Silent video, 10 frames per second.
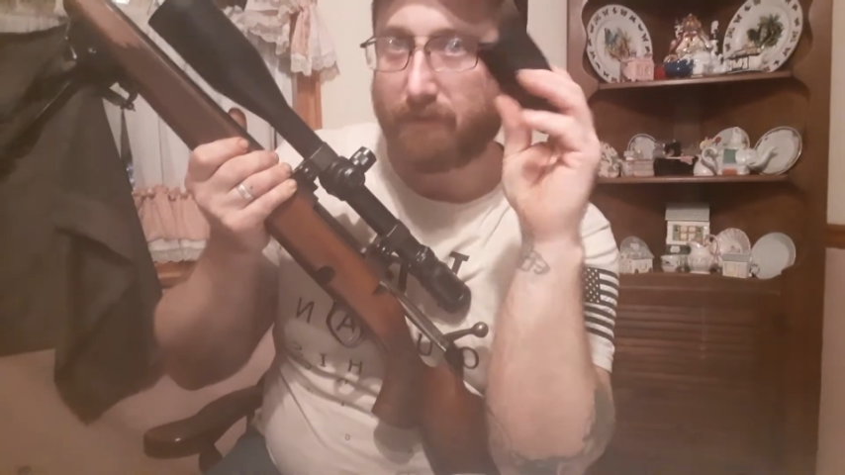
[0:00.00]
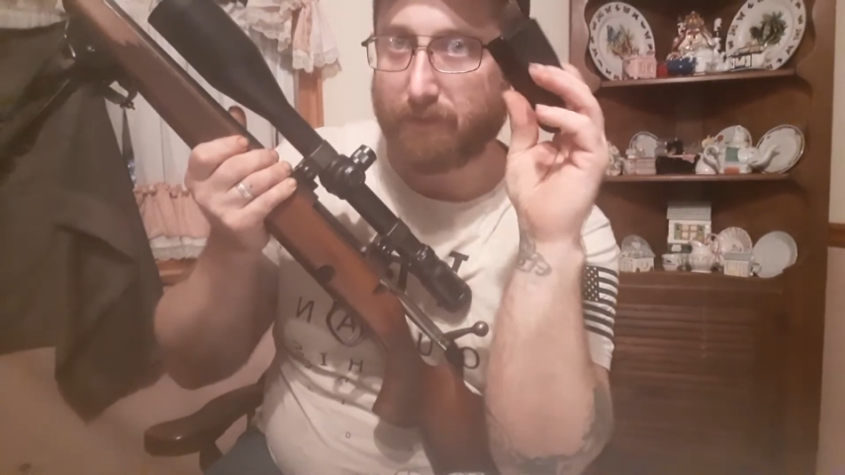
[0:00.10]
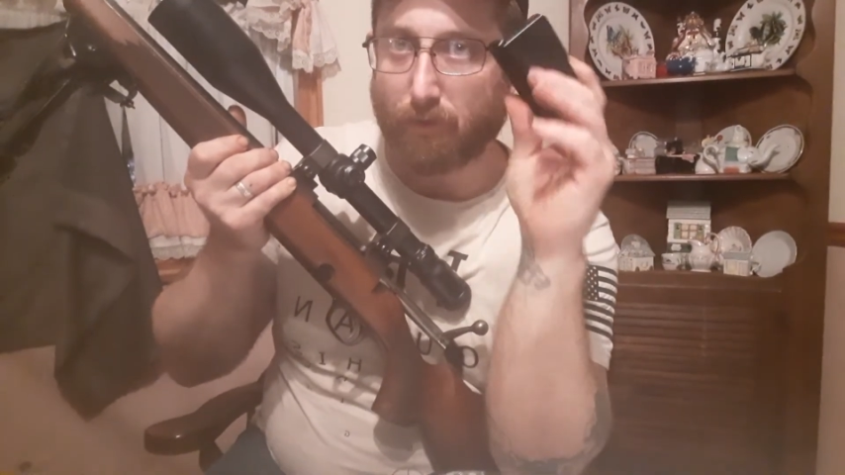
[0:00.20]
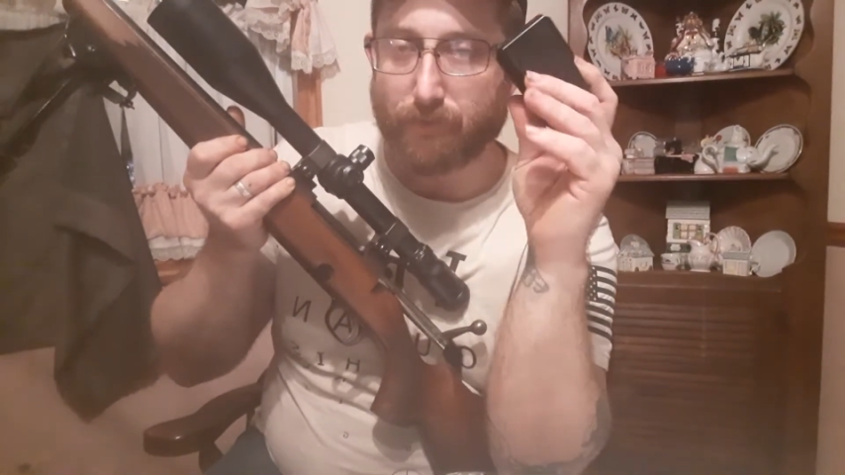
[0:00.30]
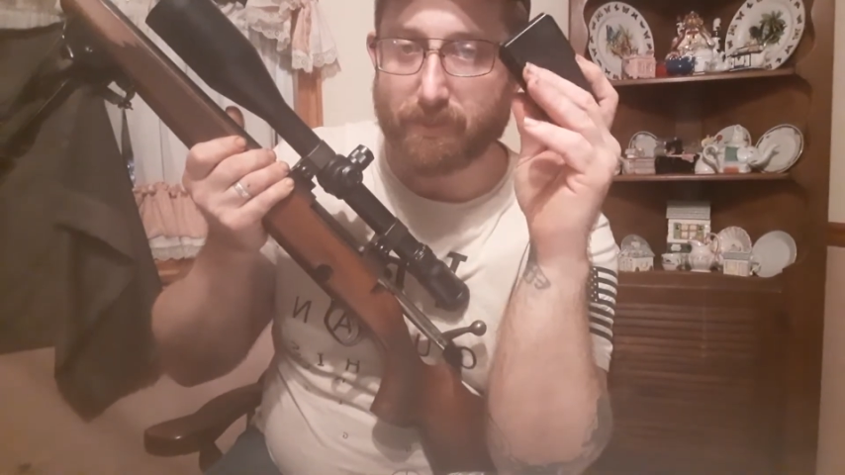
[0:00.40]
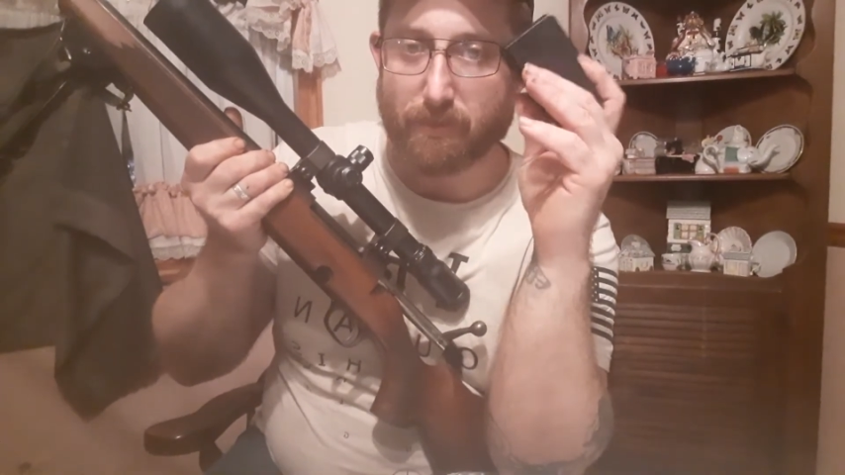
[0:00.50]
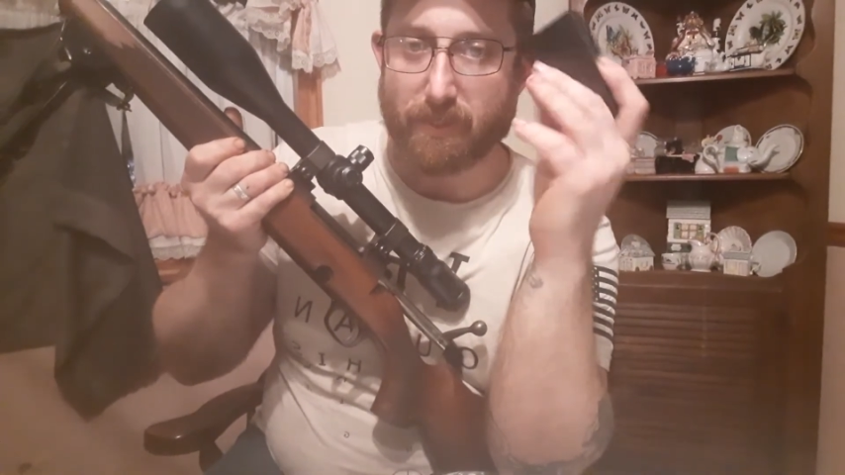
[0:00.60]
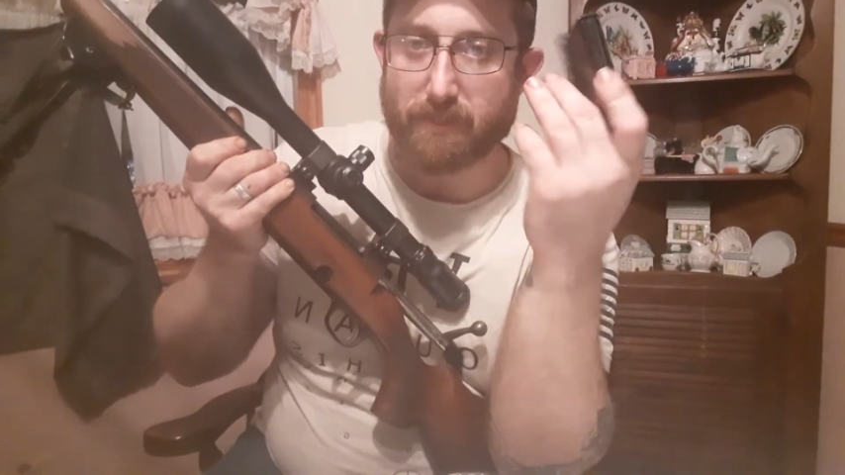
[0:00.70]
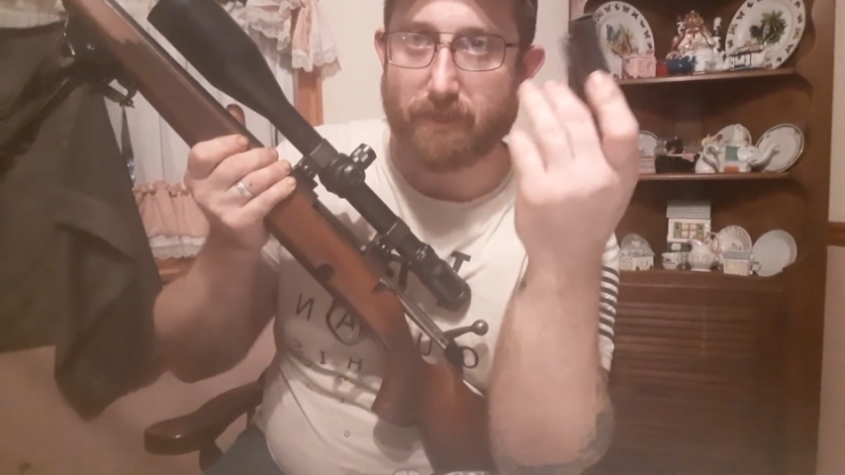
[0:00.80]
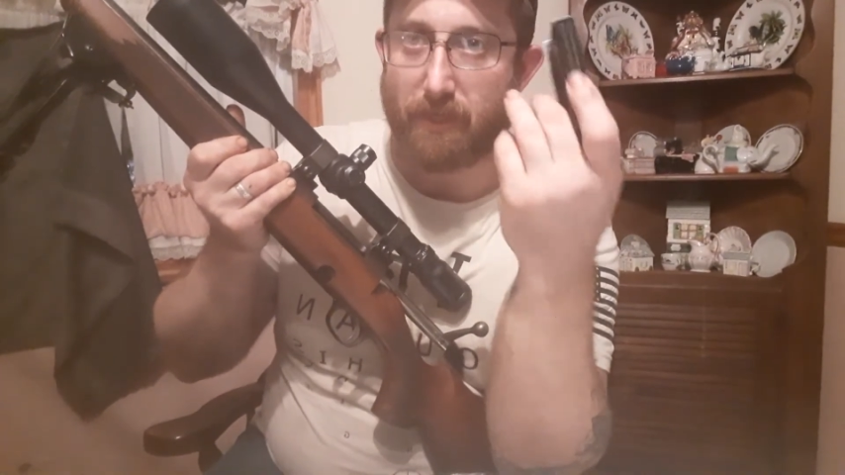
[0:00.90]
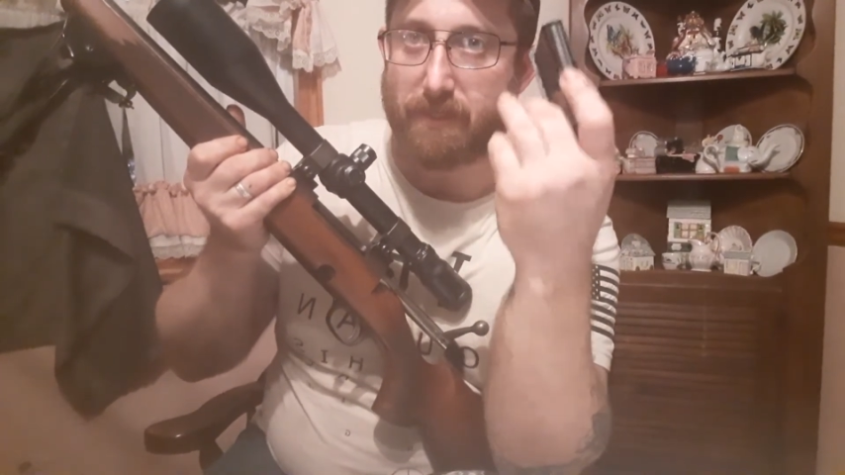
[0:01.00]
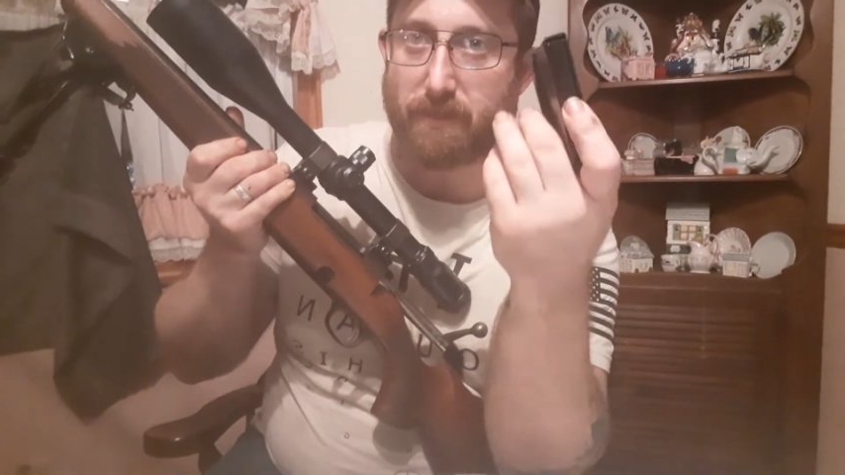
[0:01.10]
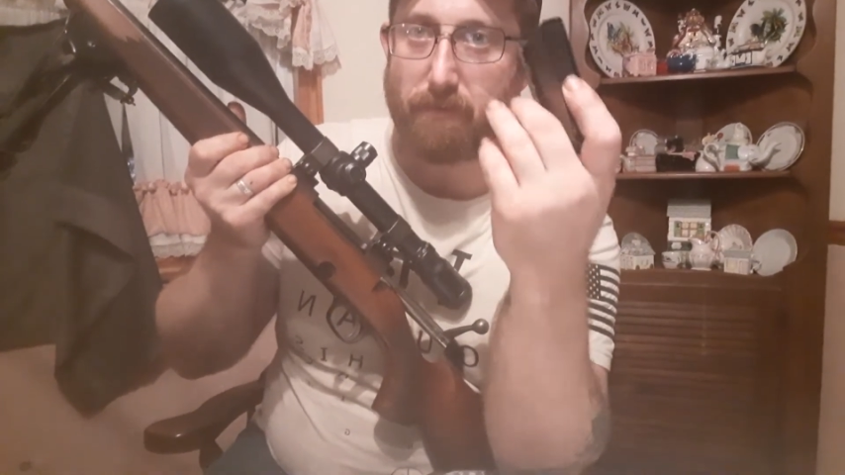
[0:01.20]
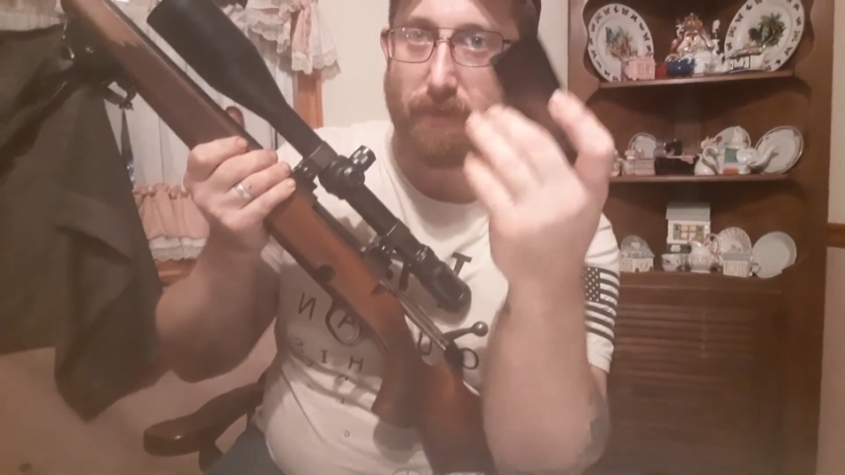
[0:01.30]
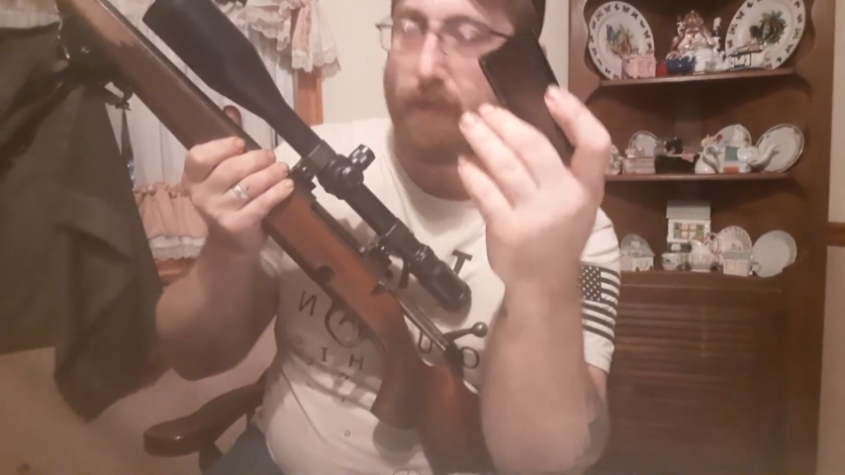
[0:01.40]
Though this one isn't